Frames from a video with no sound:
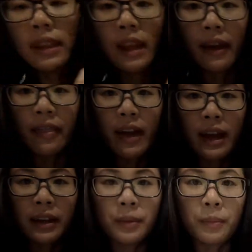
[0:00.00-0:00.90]
and
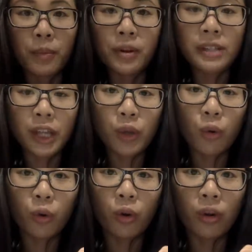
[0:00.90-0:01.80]
then books that you
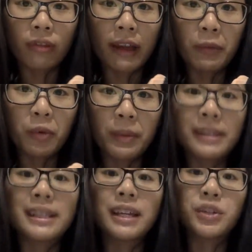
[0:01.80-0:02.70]
order online will be
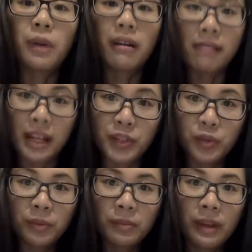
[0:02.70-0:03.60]
sent to our
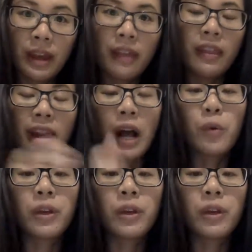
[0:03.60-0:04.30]
classroom, and then I will